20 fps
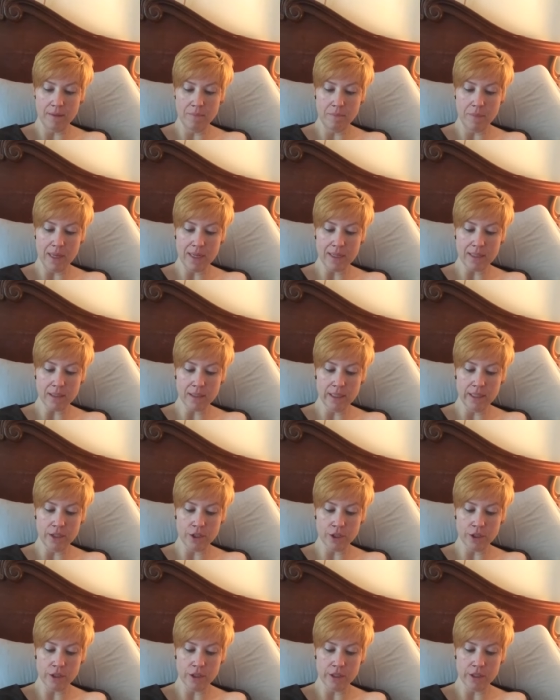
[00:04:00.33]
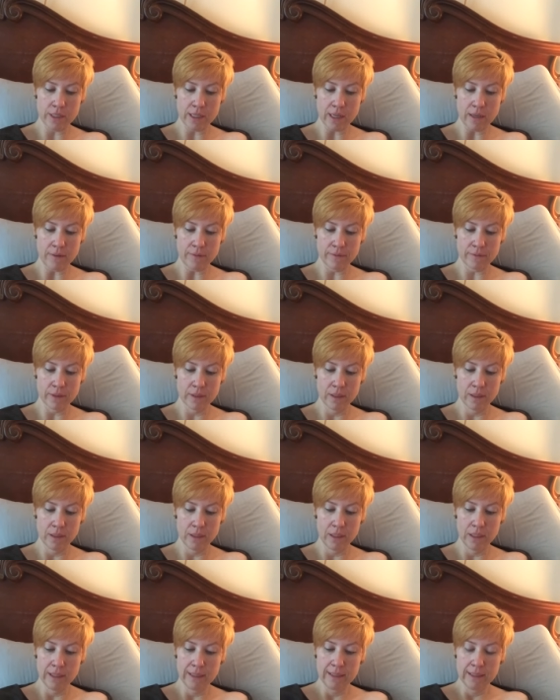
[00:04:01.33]
and mentally shook herself.
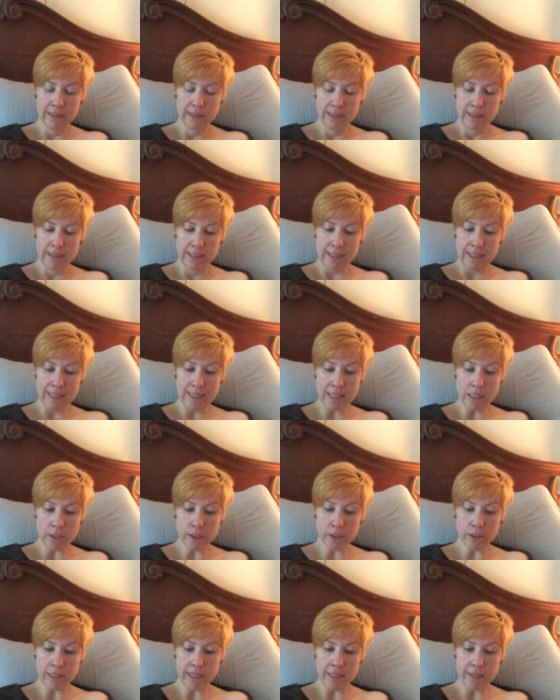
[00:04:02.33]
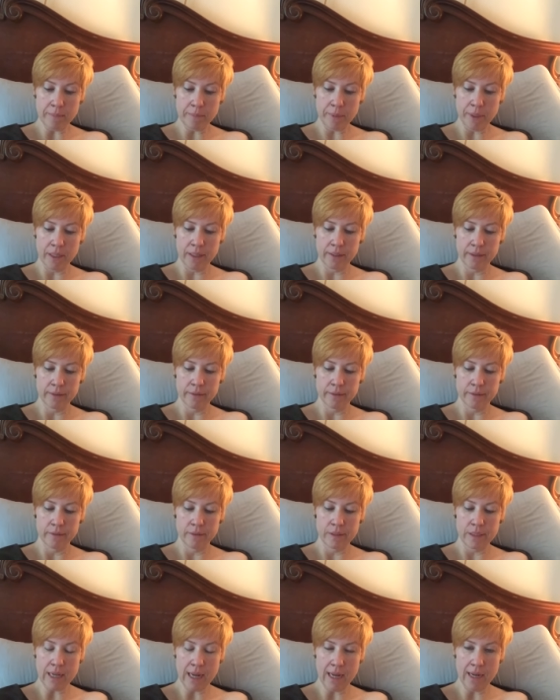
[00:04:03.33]
Get a grip.
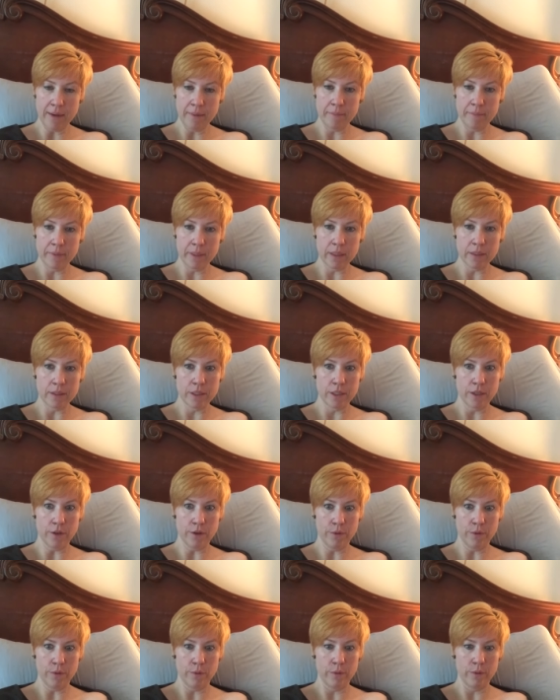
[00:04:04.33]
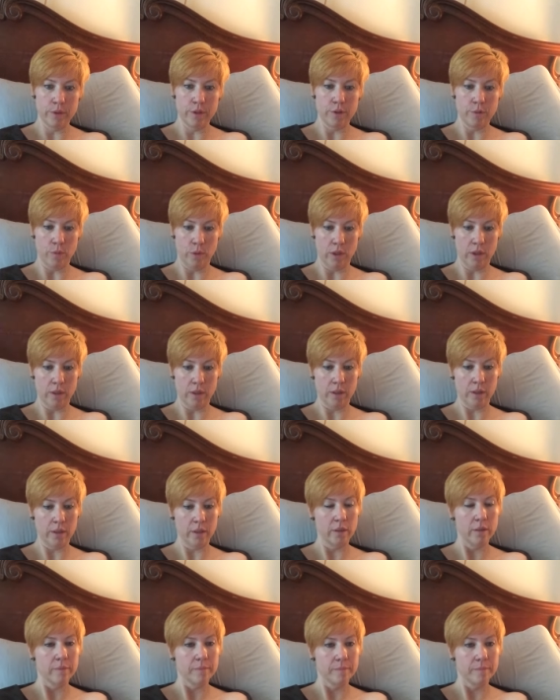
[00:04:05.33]
Time to go to work.